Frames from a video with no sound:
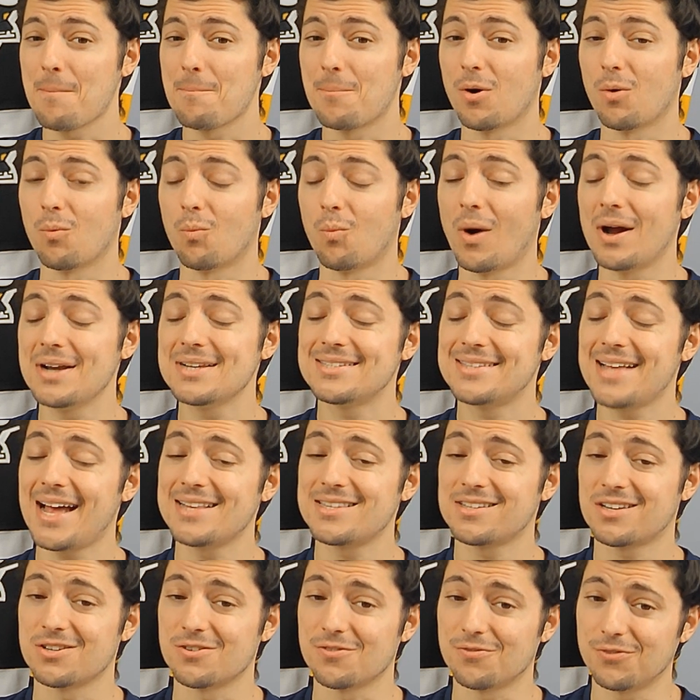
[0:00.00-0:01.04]
But once
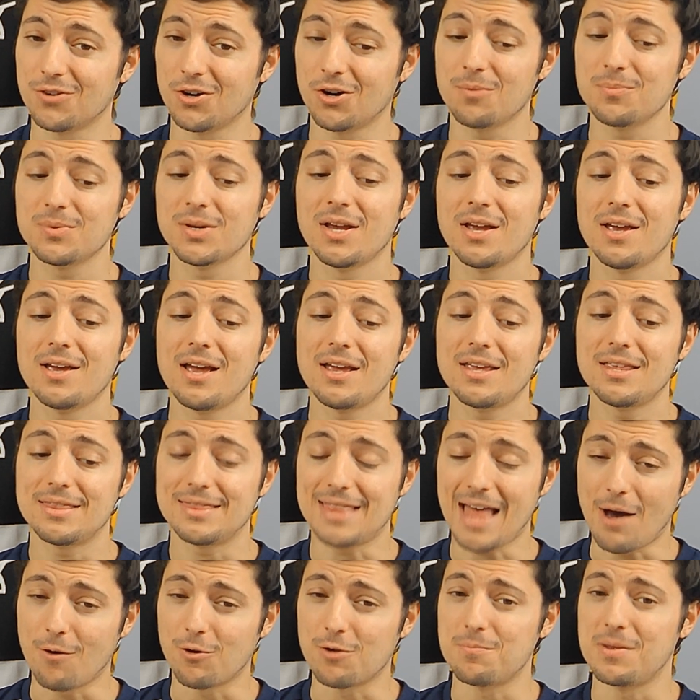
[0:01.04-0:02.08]
that's confirmed,
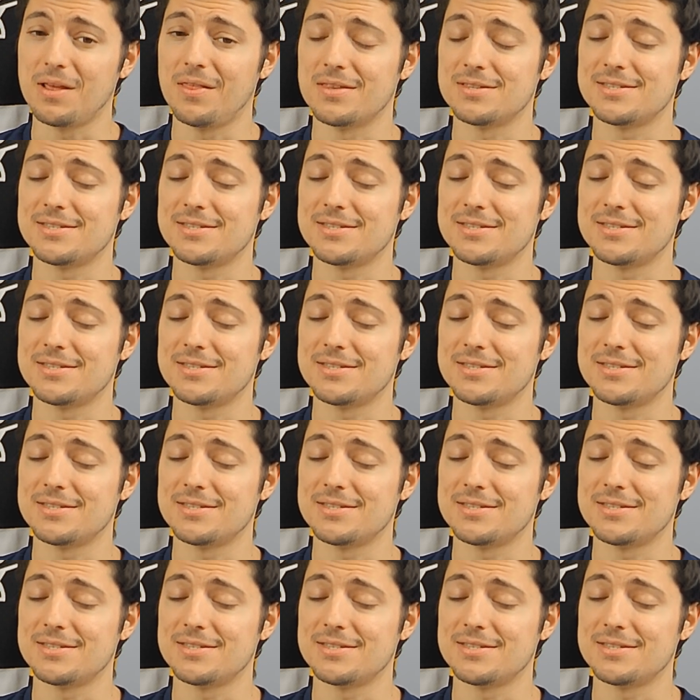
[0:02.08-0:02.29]
that would be